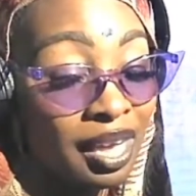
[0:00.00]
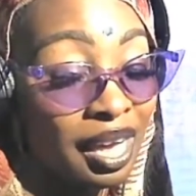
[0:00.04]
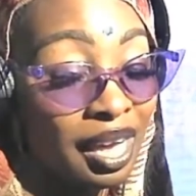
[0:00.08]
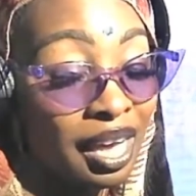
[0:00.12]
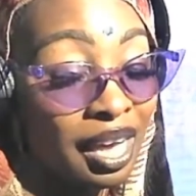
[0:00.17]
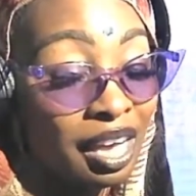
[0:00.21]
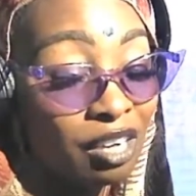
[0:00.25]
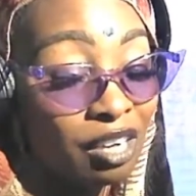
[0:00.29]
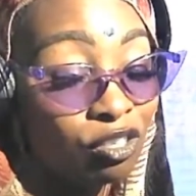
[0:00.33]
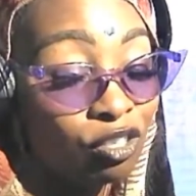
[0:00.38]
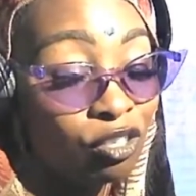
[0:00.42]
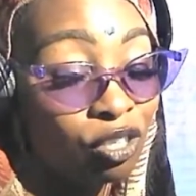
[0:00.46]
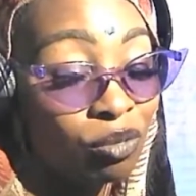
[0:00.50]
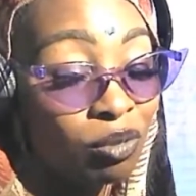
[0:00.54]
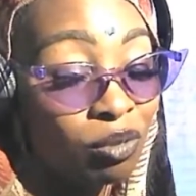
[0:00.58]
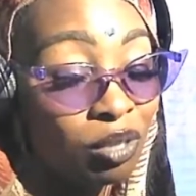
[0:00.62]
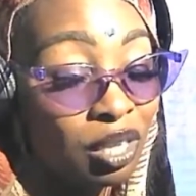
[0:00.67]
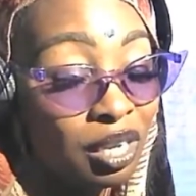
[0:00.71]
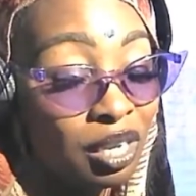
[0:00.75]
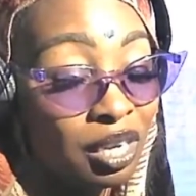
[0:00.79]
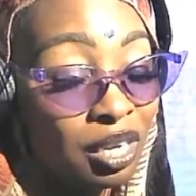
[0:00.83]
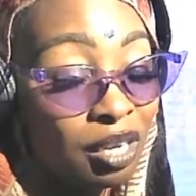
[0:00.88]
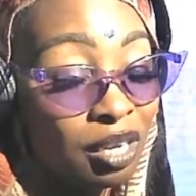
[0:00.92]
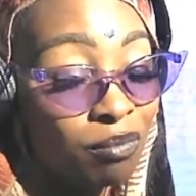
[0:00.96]

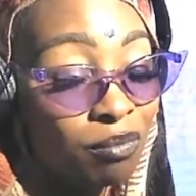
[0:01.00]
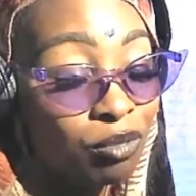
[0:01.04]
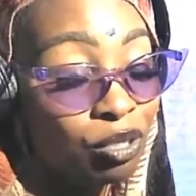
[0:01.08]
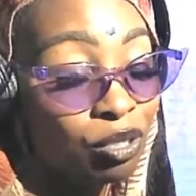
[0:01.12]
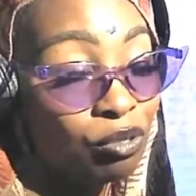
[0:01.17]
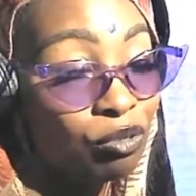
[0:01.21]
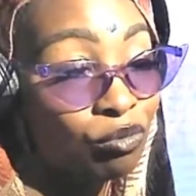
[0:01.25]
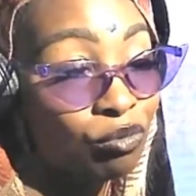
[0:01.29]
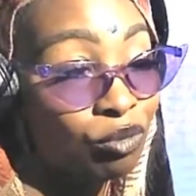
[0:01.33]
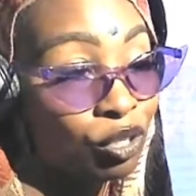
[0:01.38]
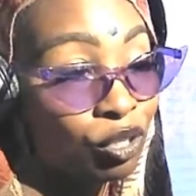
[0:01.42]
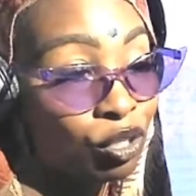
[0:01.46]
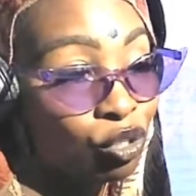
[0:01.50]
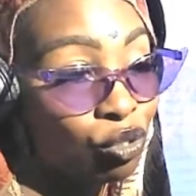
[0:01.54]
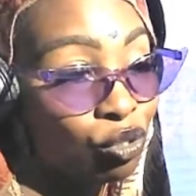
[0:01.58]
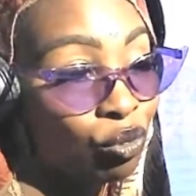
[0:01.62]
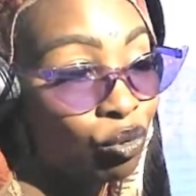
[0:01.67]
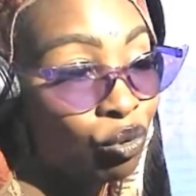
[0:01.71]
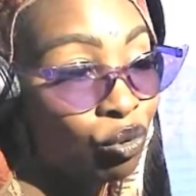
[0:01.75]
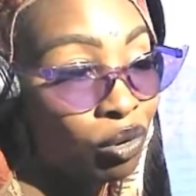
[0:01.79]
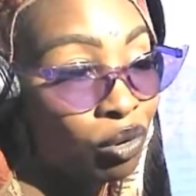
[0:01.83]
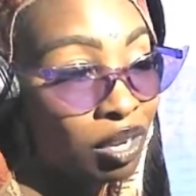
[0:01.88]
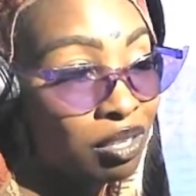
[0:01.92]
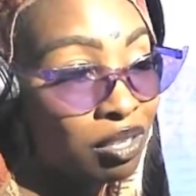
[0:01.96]
Actually, Neptune
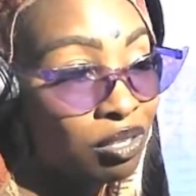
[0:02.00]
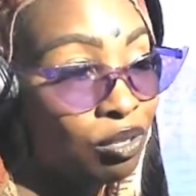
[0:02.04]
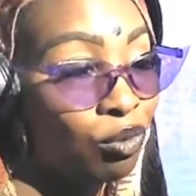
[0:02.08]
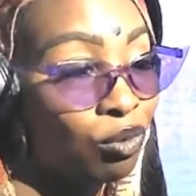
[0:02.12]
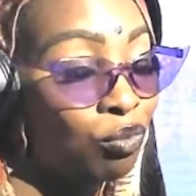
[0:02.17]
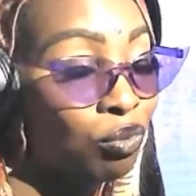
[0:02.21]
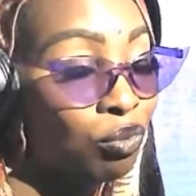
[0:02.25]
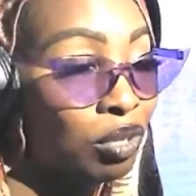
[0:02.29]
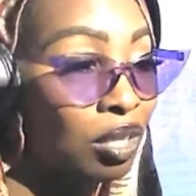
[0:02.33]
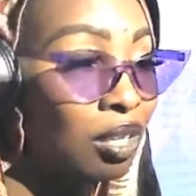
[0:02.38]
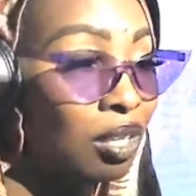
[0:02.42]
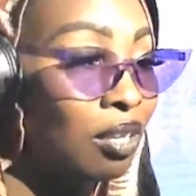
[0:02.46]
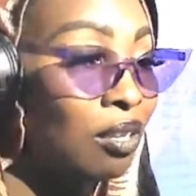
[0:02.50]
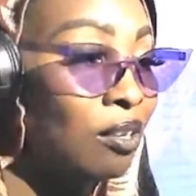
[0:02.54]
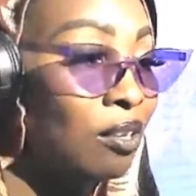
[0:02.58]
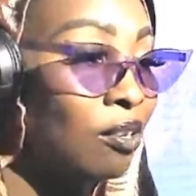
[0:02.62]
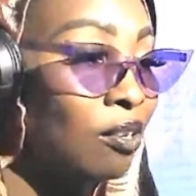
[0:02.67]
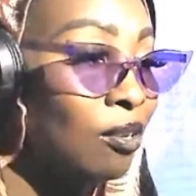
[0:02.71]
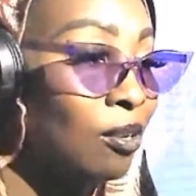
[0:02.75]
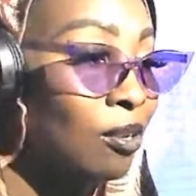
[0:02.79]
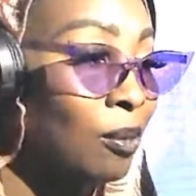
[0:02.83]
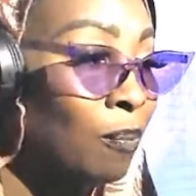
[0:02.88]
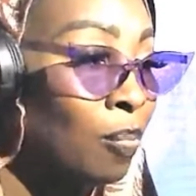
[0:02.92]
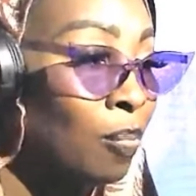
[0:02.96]
retrogrades are really
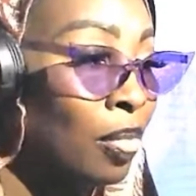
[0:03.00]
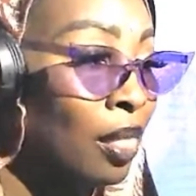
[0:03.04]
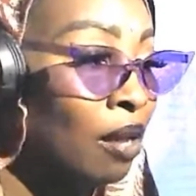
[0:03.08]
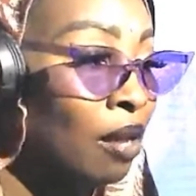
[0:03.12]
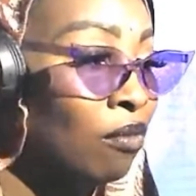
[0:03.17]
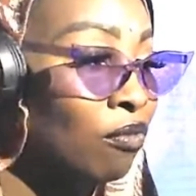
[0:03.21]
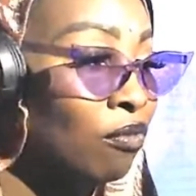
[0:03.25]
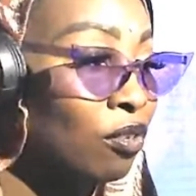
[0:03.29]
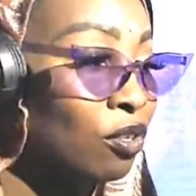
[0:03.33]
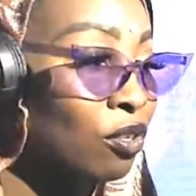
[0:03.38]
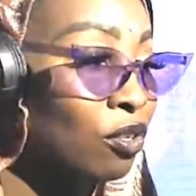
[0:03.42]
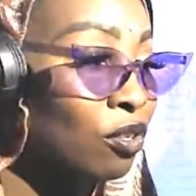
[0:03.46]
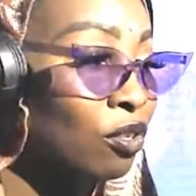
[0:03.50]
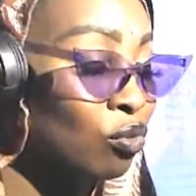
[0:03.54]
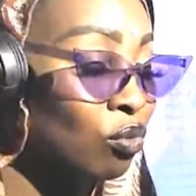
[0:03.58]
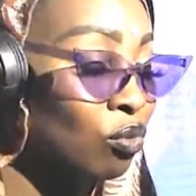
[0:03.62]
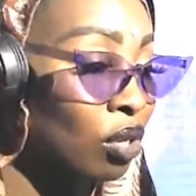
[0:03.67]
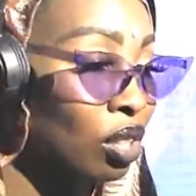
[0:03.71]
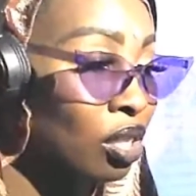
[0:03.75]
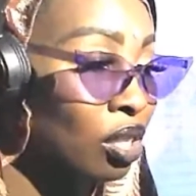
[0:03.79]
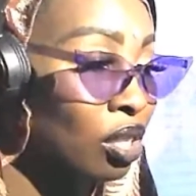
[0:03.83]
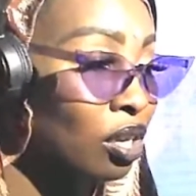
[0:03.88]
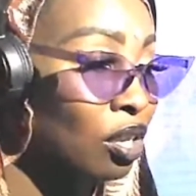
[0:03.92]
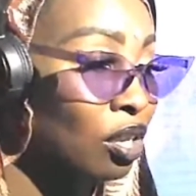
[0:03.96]
good for
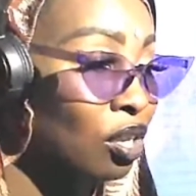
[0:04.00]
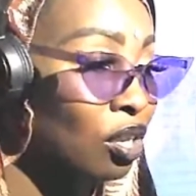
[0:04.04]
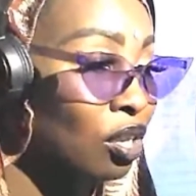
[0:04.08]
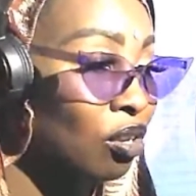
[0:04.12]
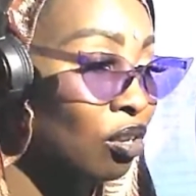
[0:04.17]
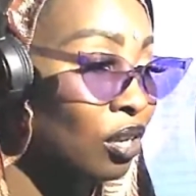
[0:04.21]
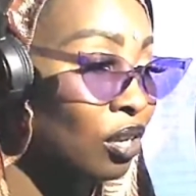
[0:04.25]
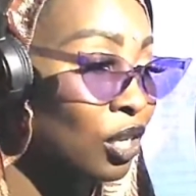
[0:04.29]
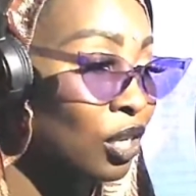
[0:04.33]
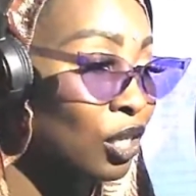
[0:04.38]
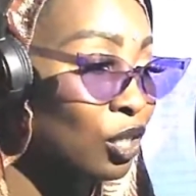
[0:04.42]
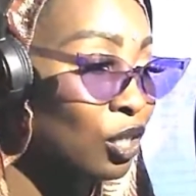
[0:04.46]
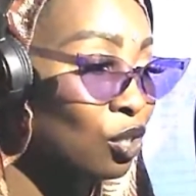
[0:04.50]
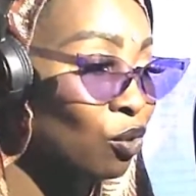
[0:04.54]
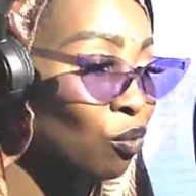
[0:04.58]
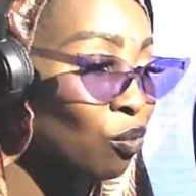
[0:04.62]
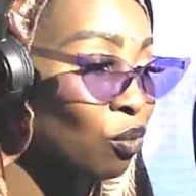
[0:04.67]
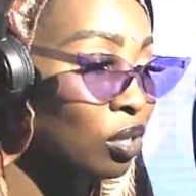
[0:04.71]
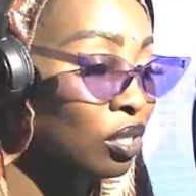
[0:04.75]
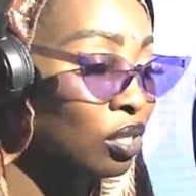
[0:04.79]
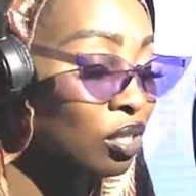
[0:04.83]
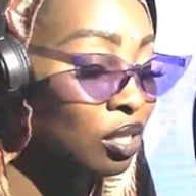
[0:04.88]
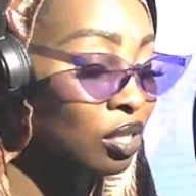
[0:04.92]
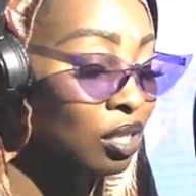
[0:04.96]
strengthening your
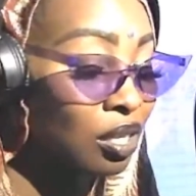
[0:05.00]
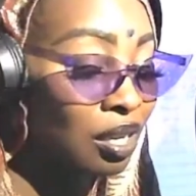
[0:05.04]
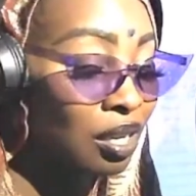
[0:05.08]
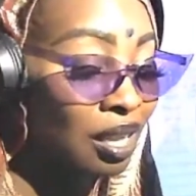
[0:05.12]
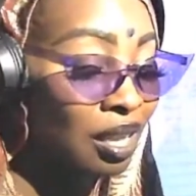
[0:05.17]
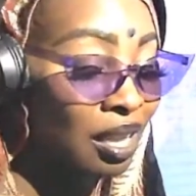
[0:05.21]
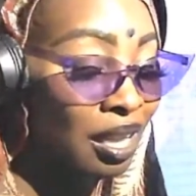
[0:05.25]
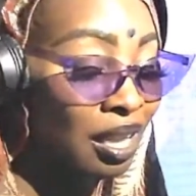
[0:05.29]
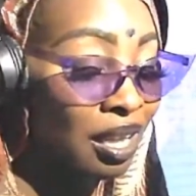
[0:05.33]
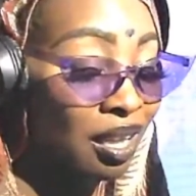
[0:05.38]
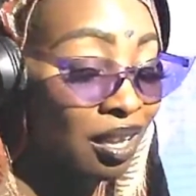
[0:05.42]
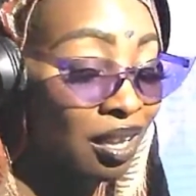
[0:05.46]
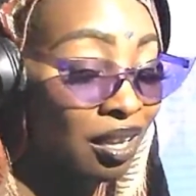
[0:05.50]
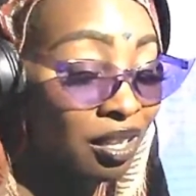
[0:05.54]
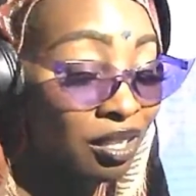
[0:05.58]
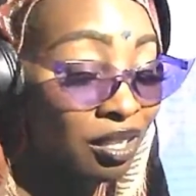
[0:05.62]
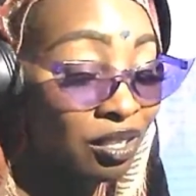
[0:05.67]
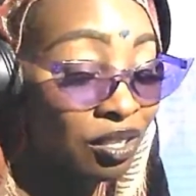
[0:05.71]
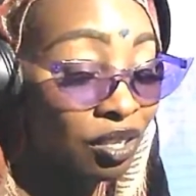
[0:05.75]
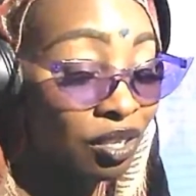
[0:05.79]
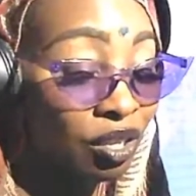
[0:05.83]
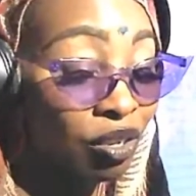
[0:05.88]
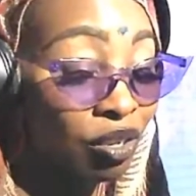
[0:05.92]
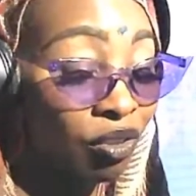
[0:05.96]
intuition,
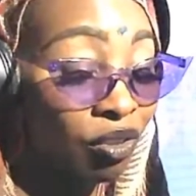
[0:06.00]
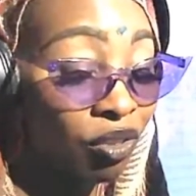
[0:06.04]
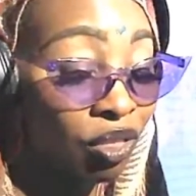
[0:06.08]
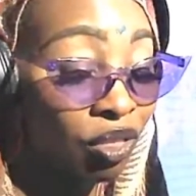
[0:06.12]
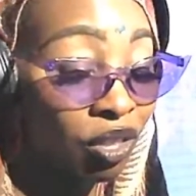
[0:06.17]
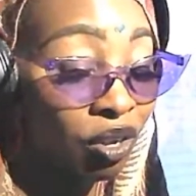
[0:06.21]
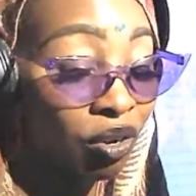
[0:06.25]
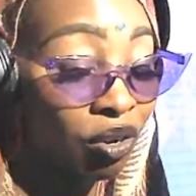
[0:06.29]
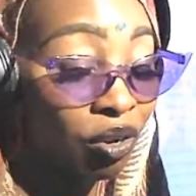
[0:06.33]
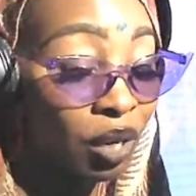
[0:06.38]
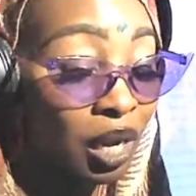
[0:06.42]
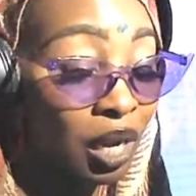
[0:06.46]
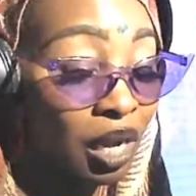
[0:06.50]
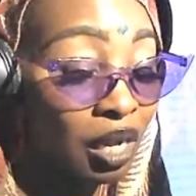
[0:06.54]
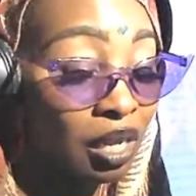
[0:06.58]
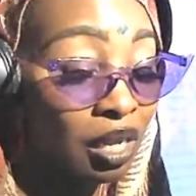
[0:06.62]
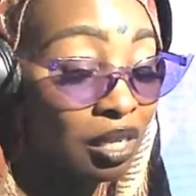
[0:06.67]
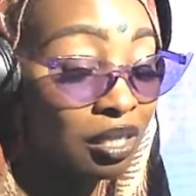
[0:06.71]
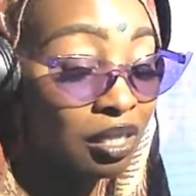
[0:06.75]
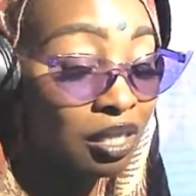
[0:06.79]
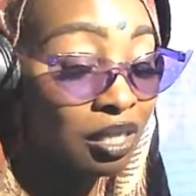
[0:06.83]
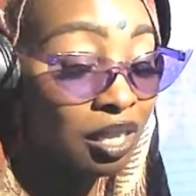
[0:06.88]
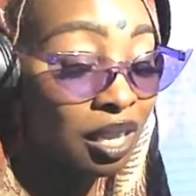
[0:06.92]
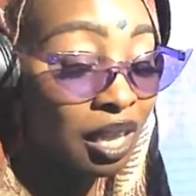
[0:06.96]
cleansing your third
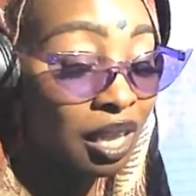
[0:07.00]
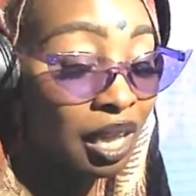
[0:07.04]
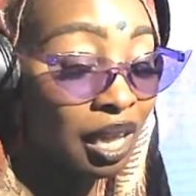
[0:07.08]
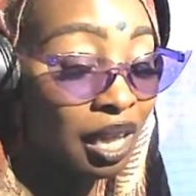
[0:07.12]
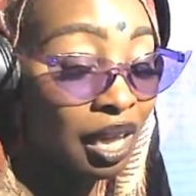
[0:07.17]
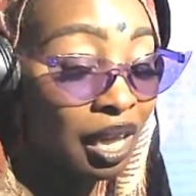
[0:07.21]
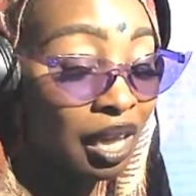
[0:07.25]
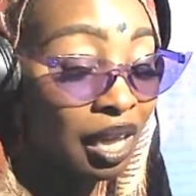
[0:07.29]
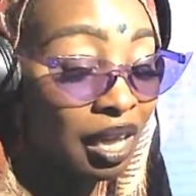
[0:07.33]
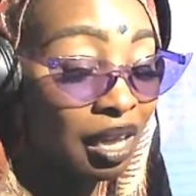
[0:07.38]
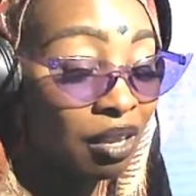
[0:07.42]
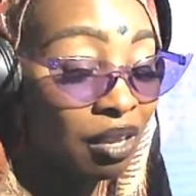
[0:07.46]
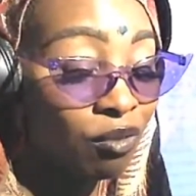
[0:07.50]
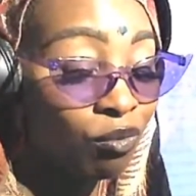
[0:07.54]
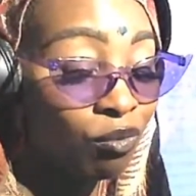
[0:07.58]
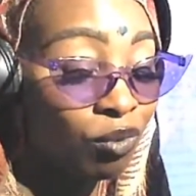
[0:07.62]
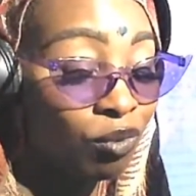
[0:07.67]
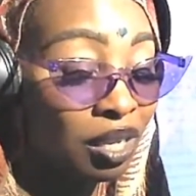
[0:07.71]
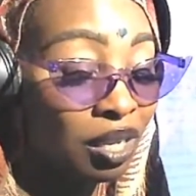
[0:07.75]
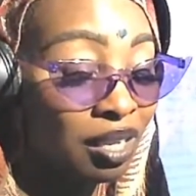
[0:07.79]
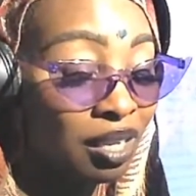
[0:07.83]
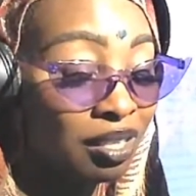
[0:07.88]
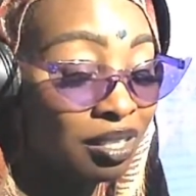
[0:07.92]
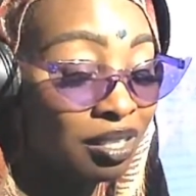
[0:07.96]
eyes, and
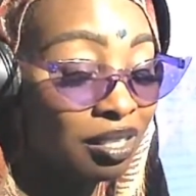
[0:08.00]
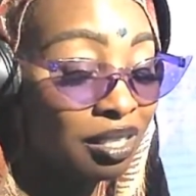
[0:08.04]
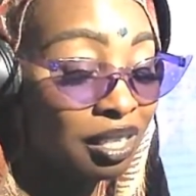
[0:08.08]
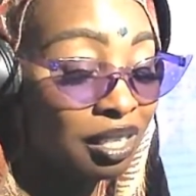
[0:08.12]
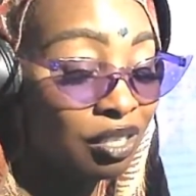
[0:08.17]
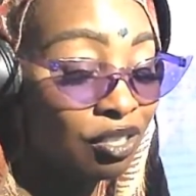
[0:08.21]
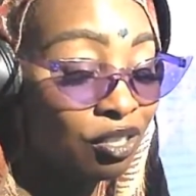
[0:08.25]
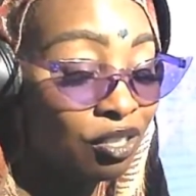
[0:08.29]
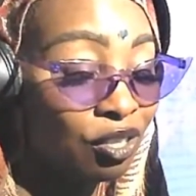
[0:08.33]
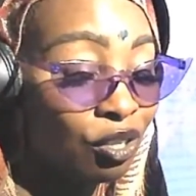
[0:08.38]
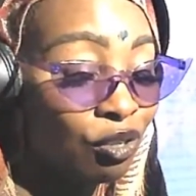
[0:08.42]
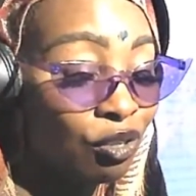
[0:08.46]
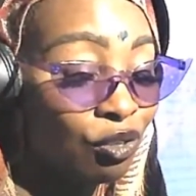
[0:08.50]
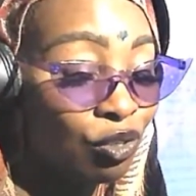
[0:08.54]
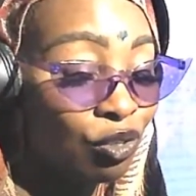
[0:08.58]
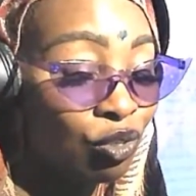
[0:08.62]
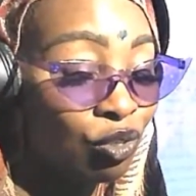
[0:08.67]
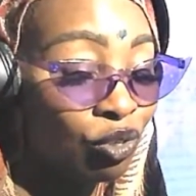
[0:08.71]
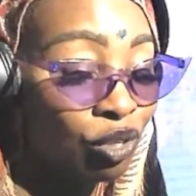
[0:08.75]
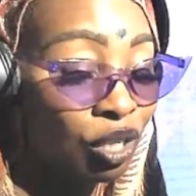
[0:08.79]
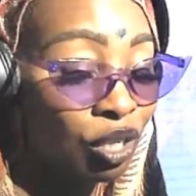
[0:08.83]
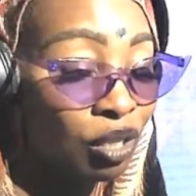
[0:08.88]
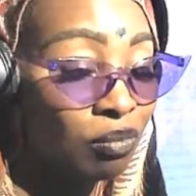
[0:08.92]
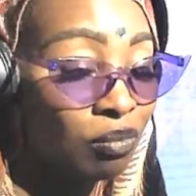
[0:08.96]
reassessing your
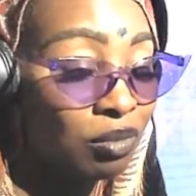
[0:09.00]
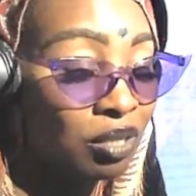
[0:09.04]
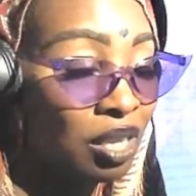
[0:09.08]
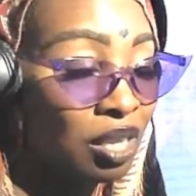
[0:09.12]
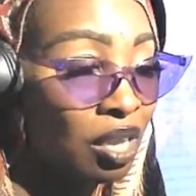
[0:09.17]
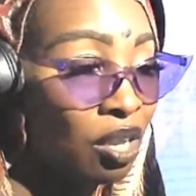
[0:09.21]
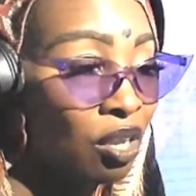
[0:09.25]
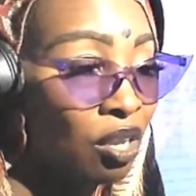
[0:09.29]
dreams.